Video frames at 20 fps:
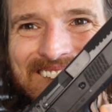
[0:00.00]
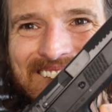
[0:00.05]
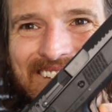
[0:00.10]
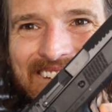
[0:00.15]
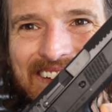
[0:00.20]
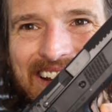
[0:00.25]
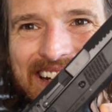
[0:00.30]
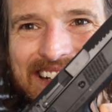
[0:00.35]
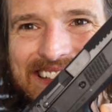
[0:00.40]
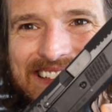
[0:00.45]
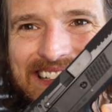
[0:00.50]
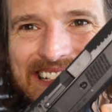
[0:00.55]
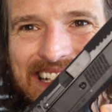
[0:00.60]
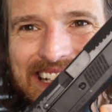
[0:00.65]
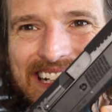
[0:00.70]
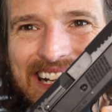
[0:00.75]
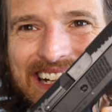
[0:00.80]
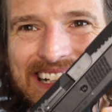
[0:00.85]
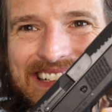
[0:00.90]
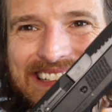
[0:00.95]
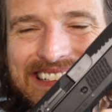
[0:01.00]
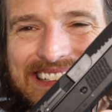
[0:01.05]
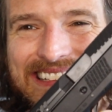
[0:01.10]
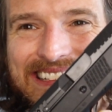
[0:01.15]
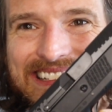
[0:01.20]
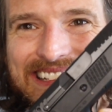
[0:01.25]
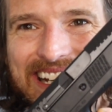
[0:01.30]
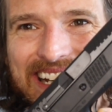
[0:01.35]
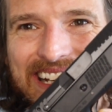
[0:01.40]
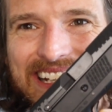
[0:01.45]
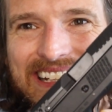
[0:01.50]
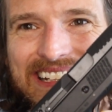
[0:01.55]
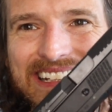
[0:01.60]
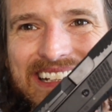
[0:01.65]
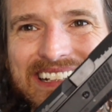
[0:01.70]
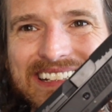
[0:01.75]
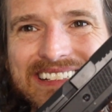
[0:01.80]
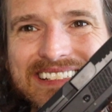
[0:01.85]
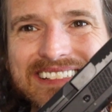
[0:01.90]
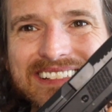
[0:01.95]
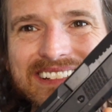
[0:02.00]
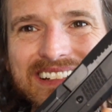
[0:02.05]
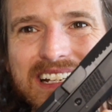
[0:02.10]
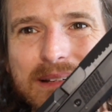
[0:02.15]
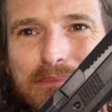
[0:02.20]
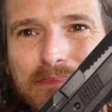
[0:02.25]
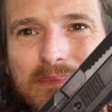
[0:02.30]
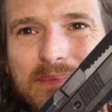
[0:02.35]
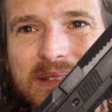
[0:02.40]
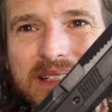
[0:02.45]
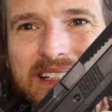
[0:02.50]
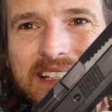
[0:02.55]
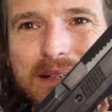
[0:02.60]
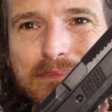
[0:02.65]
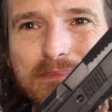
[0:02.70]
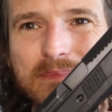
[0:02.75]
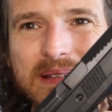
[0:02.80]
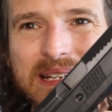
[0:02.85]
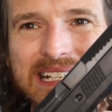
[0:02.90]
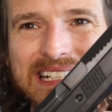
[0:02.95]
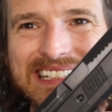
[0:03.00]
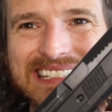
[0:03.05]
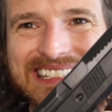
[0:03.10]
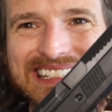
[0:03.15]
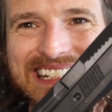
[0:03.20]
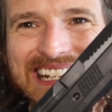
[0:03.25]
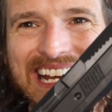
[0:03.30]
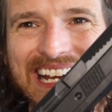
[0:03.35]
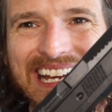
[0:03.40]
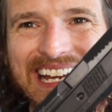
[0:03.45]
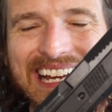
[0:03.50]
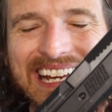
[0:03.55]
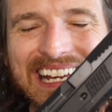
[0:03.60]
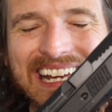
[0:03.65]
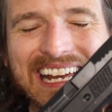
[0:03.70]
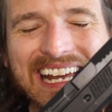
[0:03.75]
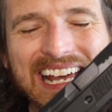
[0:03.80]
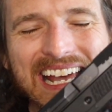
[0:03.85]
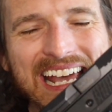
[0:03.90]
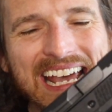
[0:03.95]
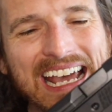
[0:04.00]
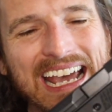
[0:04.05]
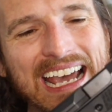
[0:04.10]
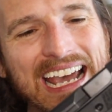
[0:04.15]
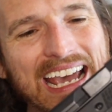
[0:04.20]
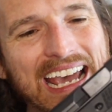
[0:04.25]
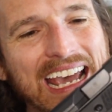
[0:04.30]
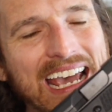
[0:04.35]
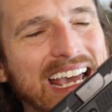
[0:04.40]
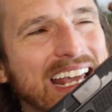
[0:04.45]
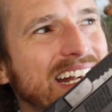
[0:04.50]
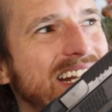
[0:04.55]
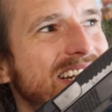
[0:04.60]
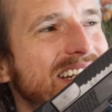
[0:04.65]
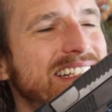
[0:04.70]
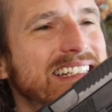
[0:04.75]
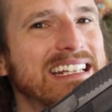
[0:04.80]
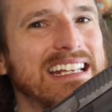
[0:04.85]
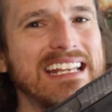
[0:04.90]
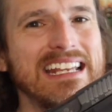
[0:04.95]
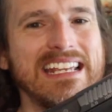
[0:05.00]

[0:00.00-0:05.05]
you can see it kind of stick and slip and stick, and